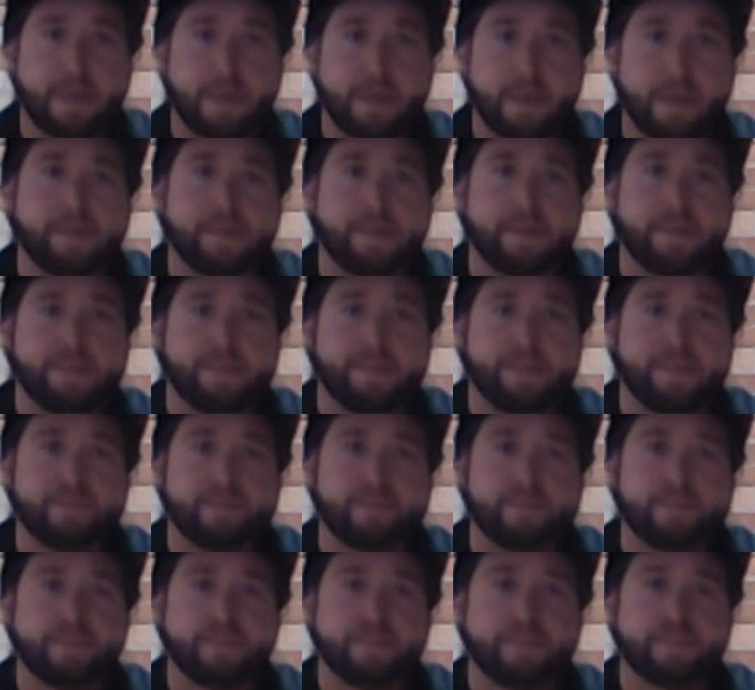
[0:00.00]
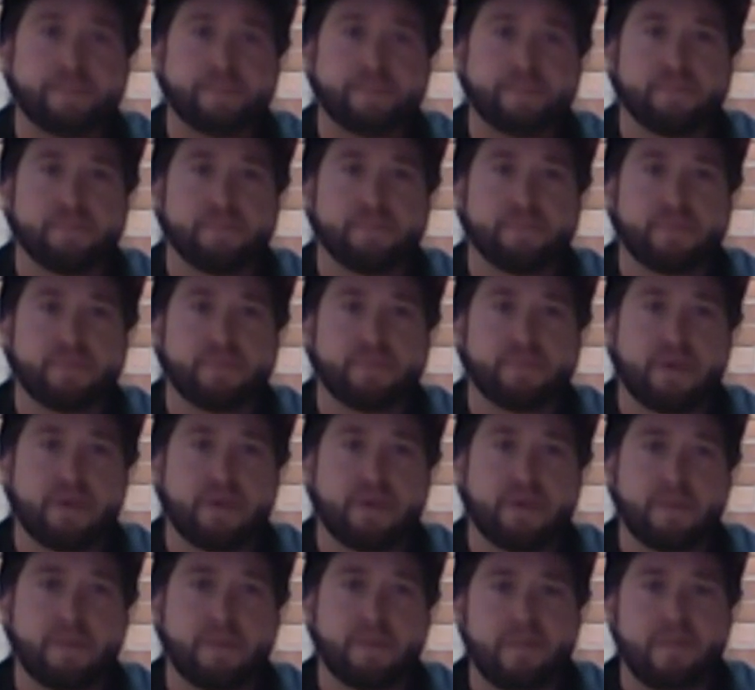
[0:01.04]

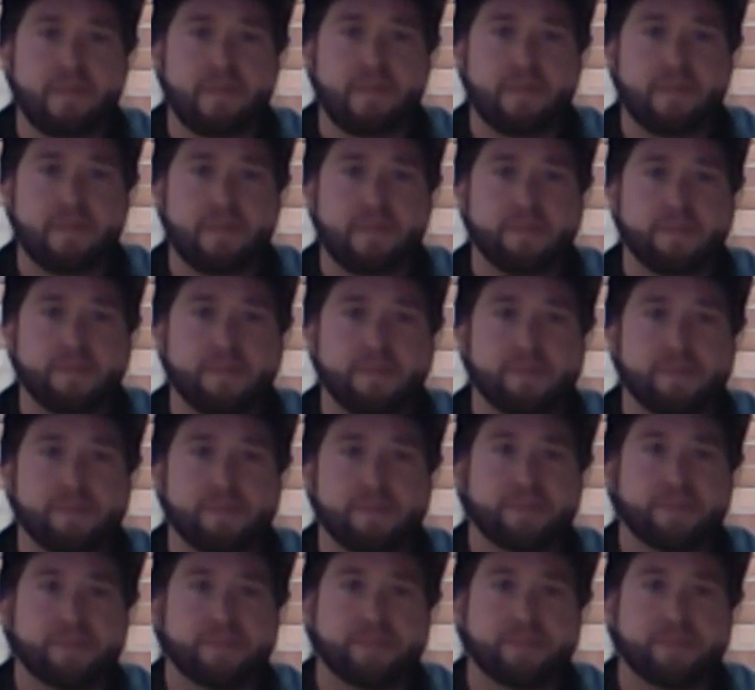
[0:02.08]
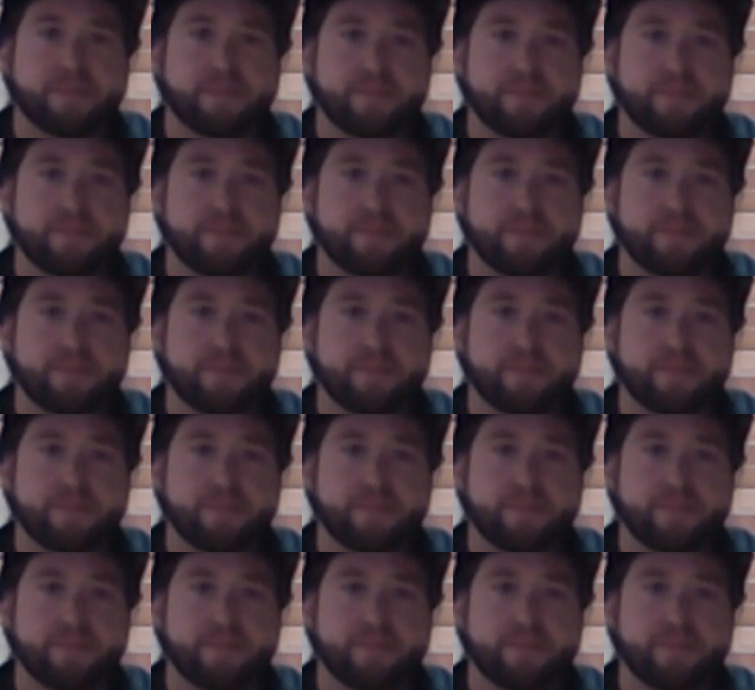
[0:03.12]
The person shown says nothing.